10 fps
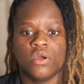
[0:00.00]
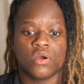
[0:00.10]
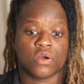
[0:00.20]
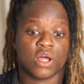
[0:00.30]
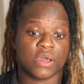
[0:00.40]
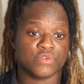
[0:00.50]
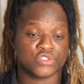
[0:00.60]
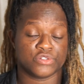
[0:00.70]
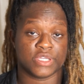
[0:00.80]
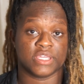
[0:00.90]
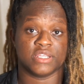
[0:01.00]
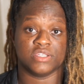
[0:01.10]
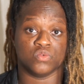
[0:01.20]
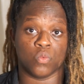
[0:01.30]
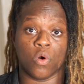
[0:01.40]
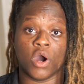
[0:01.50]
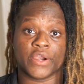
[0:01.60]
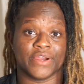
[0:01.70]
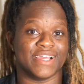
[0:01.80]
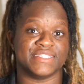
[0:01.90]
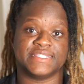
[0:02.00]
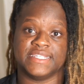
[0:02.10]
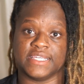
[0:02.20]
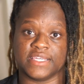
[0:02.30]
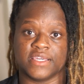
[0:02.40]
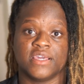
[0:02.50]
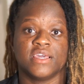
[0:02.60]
or all I was drinking, is water and tea.